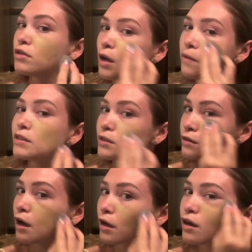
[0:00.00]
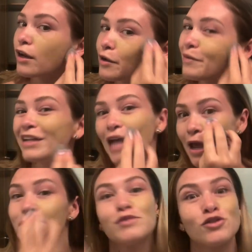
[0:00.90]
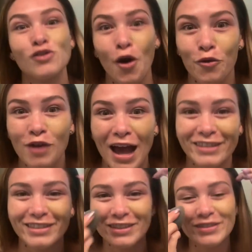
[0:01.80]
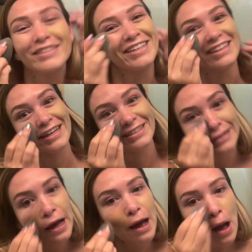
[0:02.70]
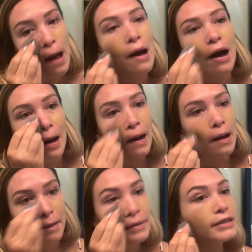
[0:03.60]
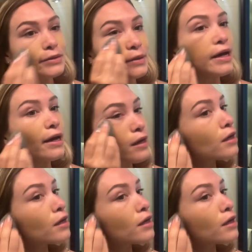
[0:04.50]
no, it does not kind of match. I am so red, do you see this? Oh, but it's okay.